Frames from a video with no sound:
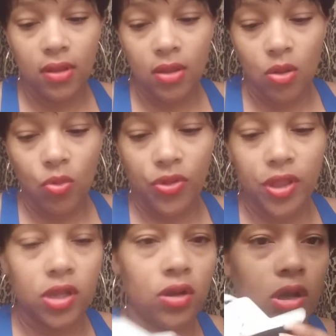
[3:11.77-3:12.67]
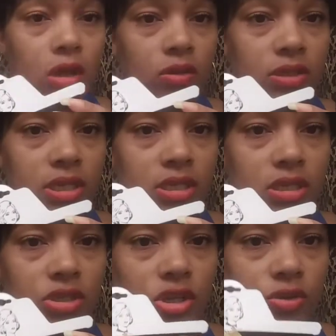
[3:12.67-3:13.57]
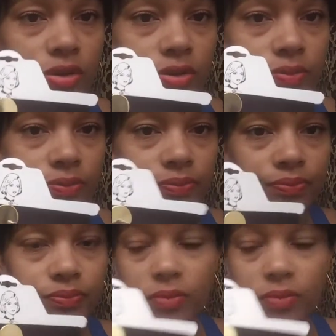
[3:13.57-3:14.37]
with a little gold disc choker. I